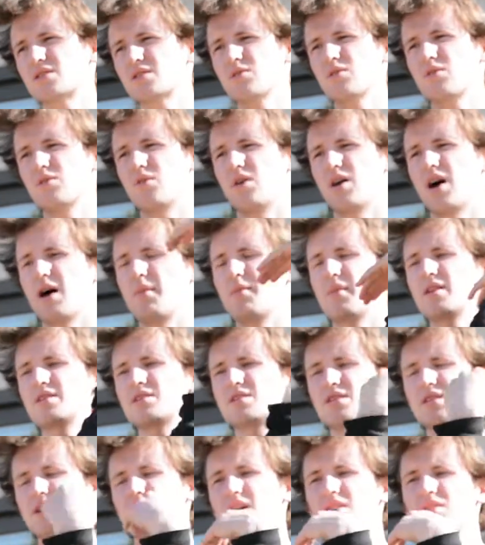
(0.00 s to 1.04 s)
so I
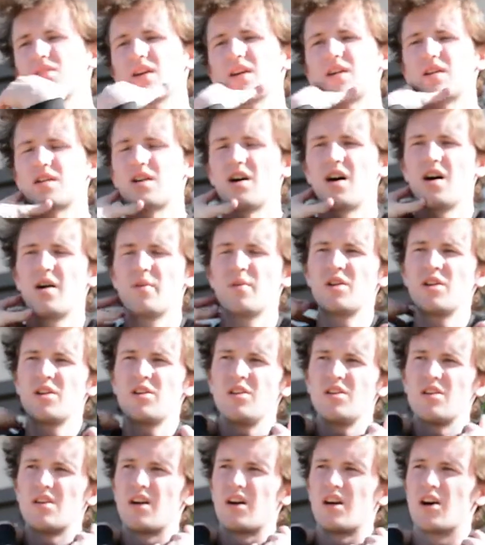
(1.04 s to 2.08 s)
mentioned how like
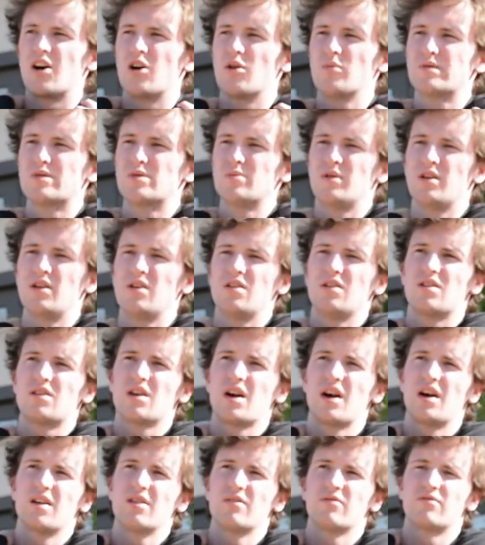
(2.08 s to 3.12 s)
comedy helps me
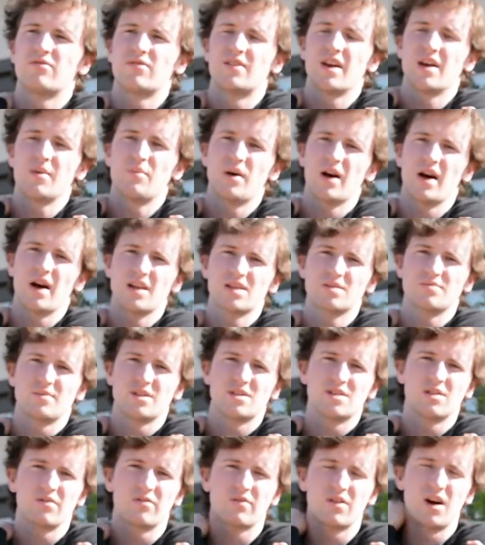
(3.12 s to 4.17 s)
kind of get past my
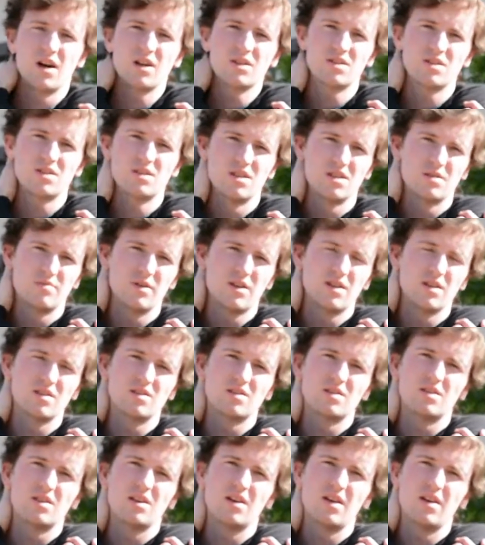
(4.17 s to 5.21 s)
self-consciousness,
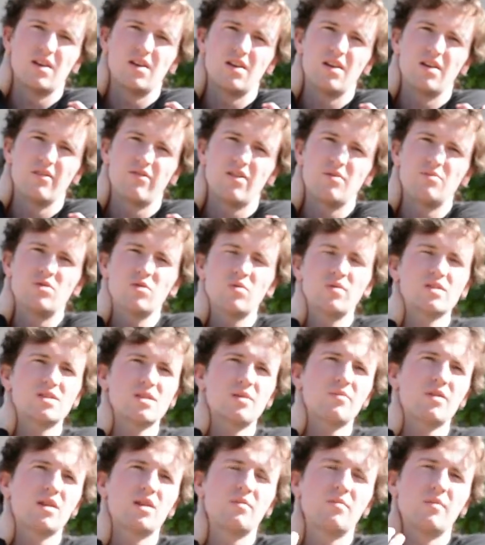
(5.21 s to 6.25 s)
because if I'm doing
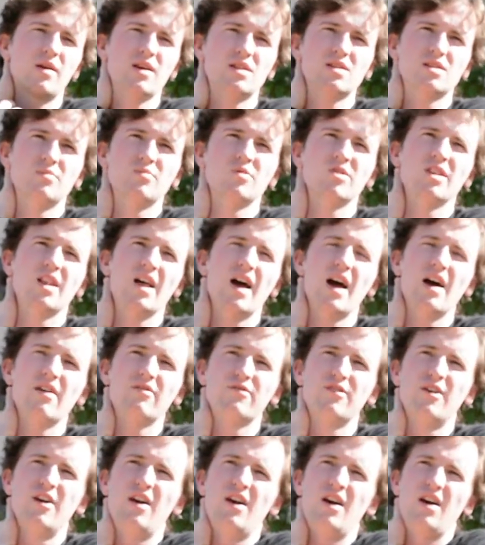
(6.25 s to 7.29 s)
something to make someone laugh,
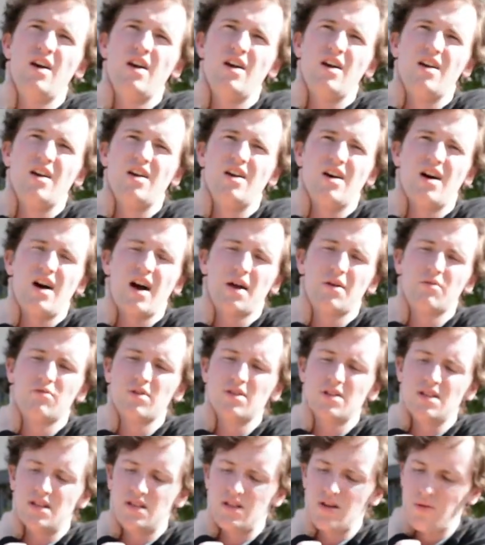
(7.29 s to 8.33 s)
I
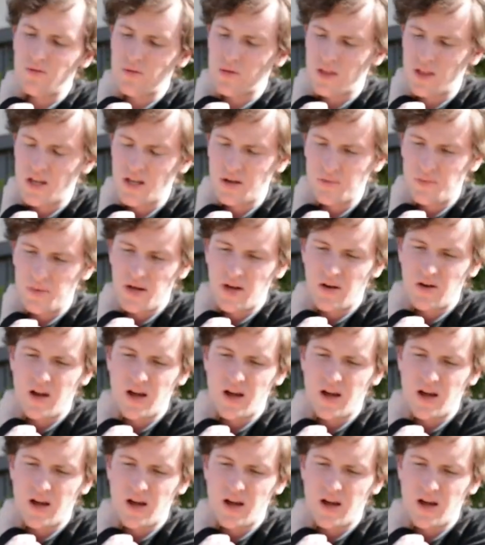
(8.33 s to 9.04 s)
really don't think about